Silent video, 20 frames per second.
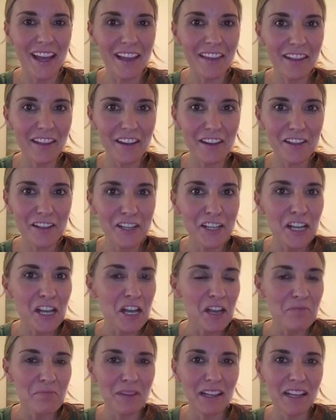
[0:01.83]
Hi there,
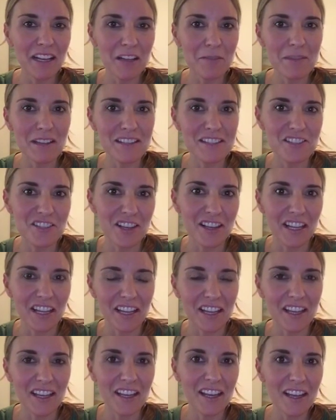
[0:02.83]
my name is
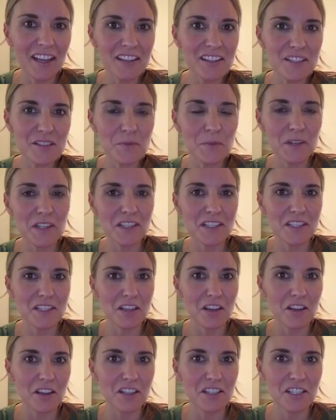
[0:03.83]
Jenny, and I just wanted to
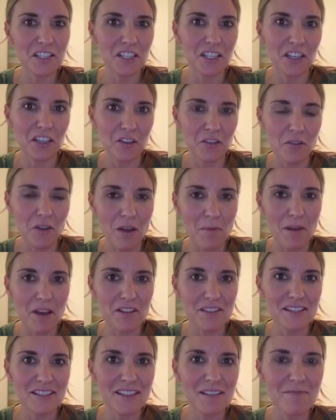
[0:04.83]
talk to you
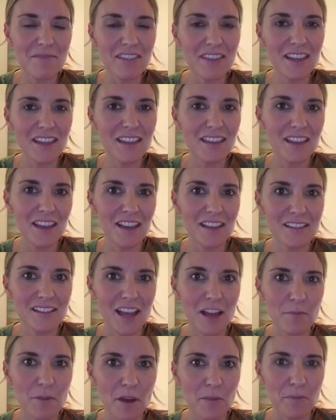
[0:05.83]
about something that has
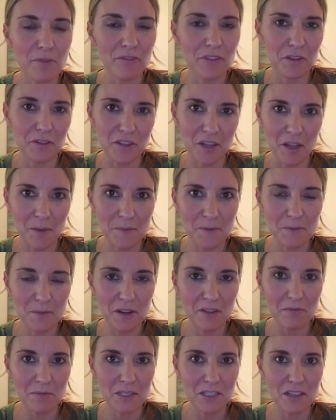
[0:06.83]
come up a few times
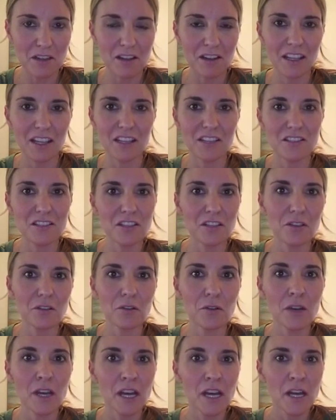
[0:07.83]
when I've been talking
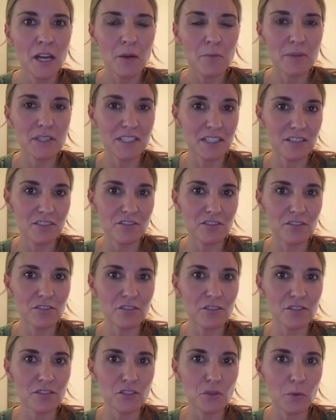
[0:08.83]
to
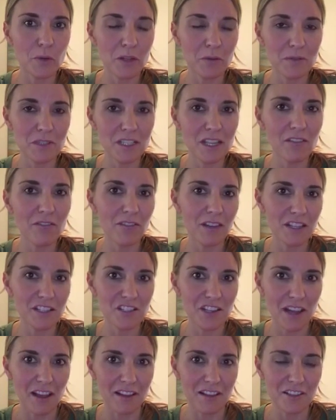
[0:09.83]
potential 21-day fix
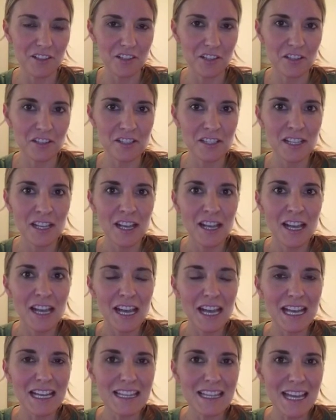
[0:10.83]
challengers,
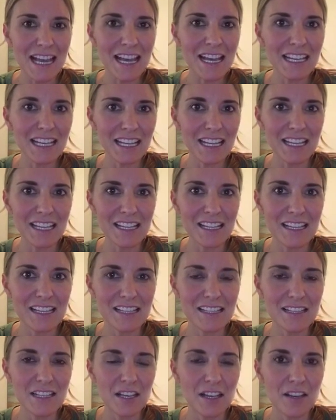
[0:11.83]
and that
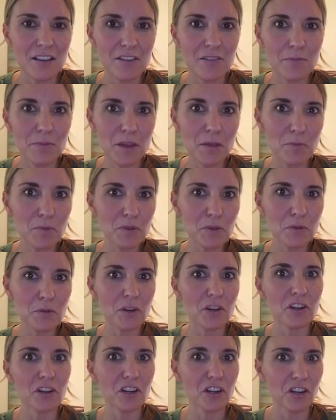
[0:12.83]
is people who
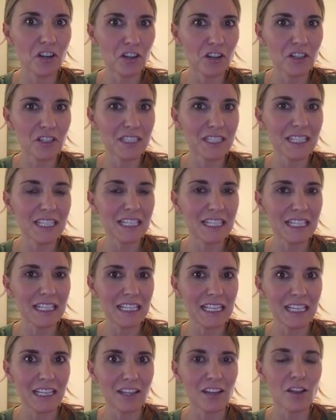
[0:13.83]
are currently
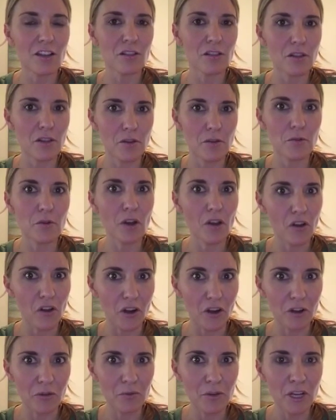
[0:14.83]
eating low
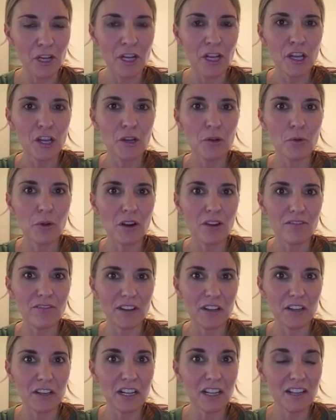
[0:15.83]
carb, who are
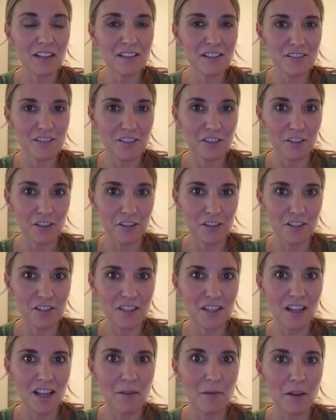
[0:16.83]
very
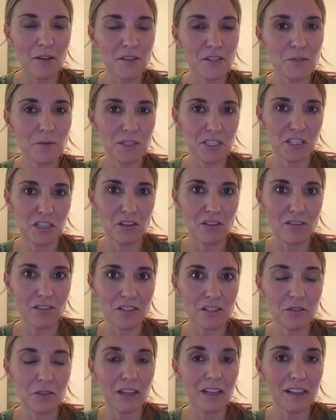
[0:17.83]
concerned about switching over
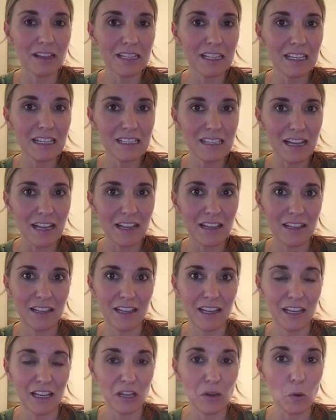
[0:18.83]
to a clean
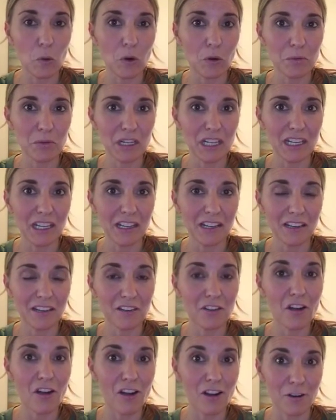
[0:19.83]
diet and incorporating
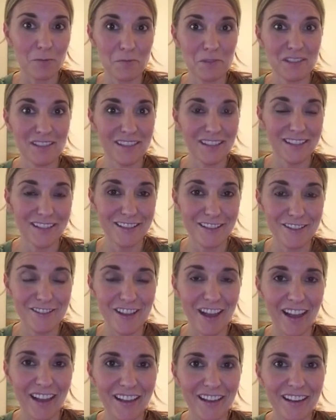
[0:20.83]
carbs into their
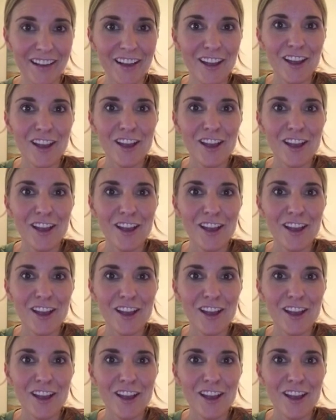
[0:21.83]
diet.